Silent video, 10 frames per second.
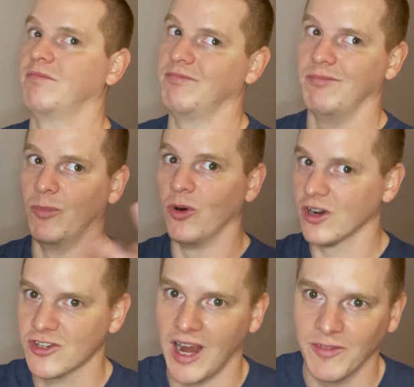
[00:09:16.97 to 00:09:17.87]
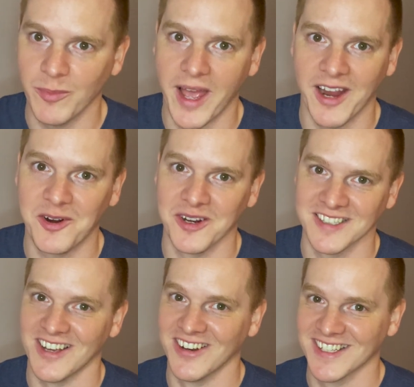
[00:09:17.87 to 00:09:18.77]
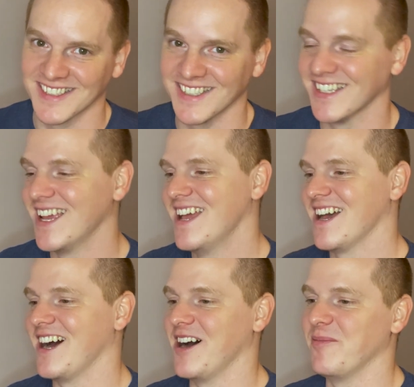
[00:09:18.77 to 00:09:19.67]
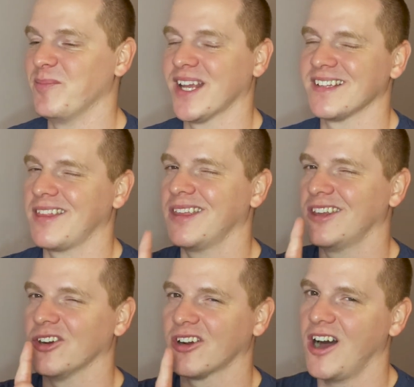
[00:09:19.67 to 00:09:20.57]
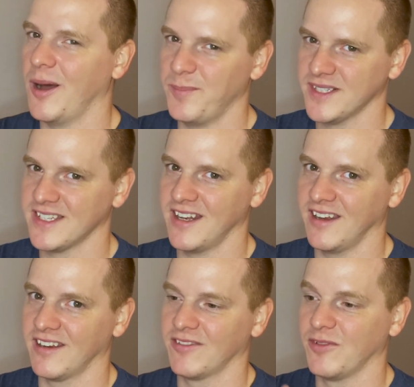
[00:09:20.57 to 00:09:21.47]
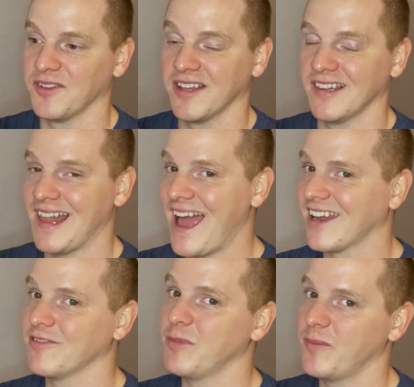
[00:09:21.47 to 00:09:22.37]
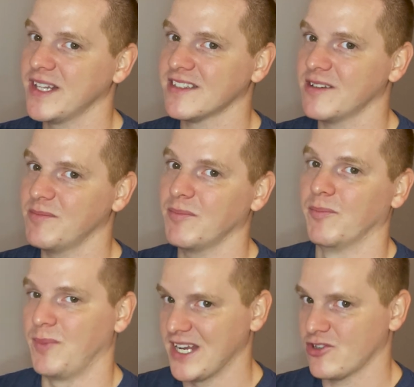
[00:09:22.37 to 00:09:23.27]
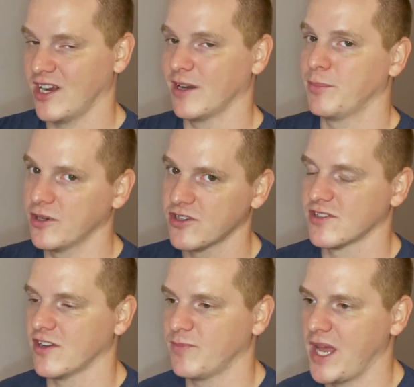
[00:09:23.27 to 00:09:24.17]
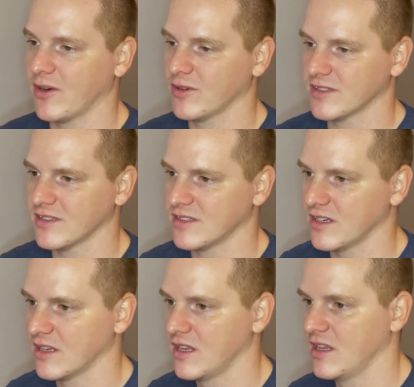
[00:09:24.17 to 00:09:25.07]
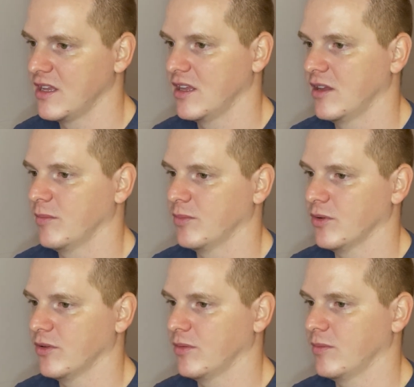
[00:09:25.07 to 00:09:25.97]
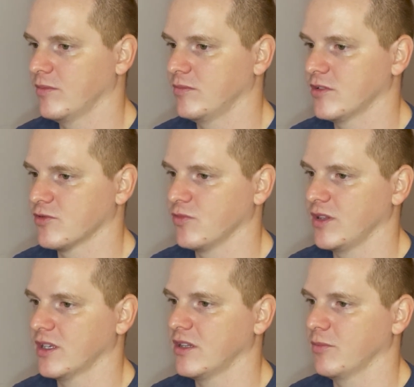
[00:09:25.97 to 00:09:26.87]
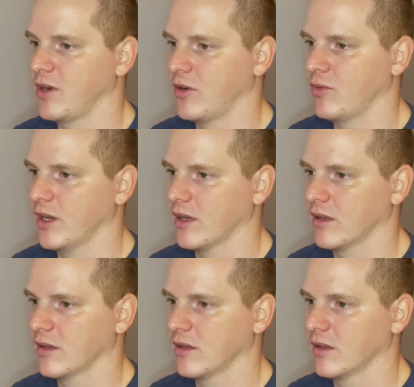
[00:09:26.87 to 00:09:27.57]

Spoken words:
more travel backwards, honestly, because I think you're compensating for the lack of momentum by trying to push yourself backwards. Let's see. Boom, just run the clip right quick.